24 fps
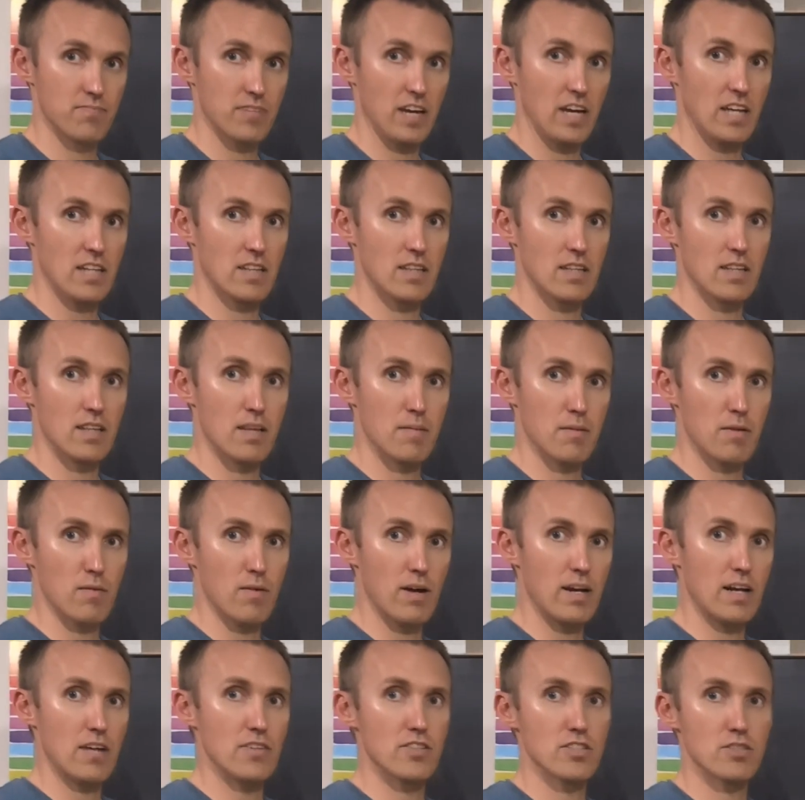And let me
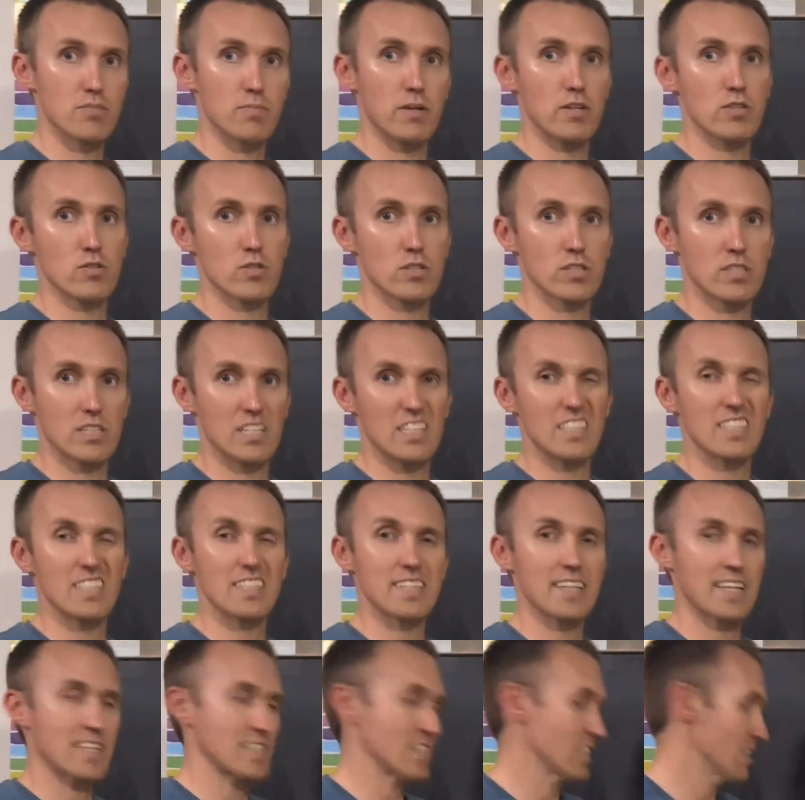write out this matrix in a
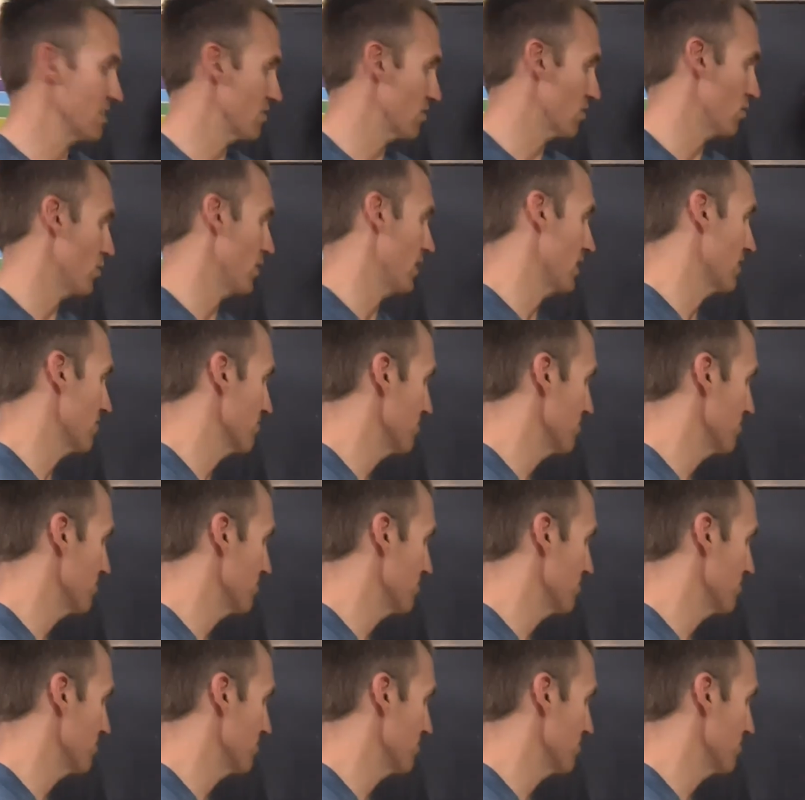slightly different way.